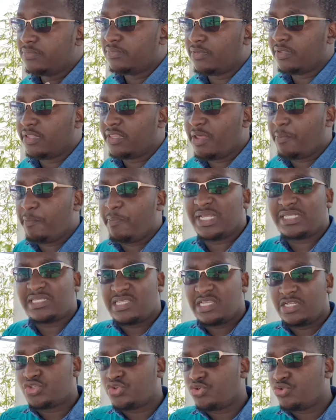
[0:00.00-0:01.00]
the best
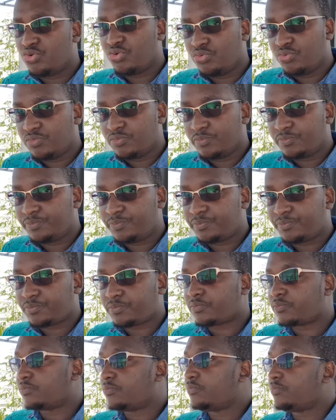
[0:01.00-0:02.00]
thing to do.
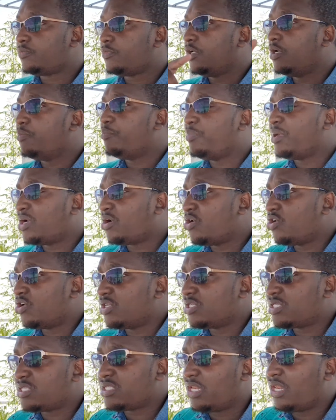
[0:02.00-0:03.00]

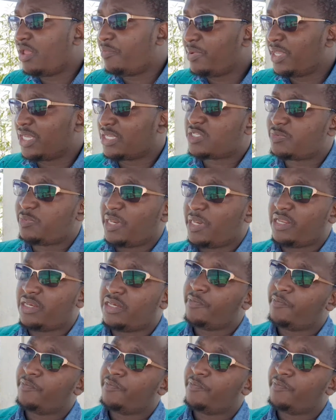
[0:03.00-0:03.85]
Because, let me explain.